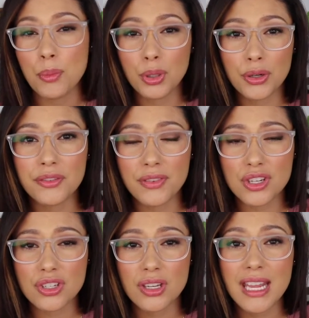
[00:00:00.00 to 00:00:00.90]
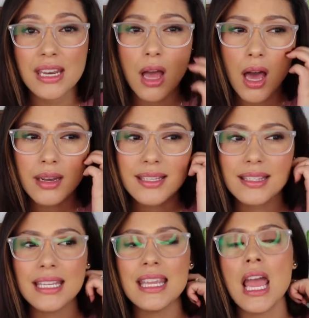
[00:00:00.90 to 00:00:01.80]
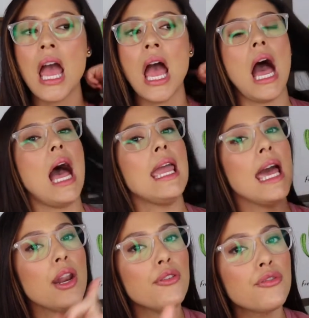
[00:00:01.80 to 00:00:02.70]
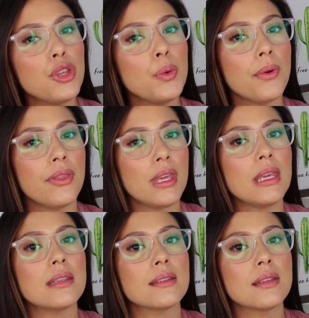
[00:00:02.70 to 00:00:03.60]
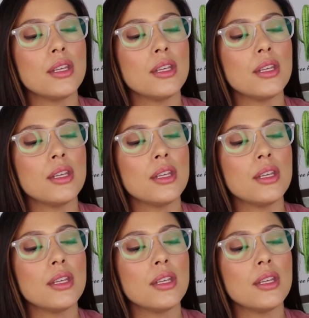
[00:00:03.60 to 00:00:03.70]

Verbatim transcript: blurred vision, and honestly, I had a few of these.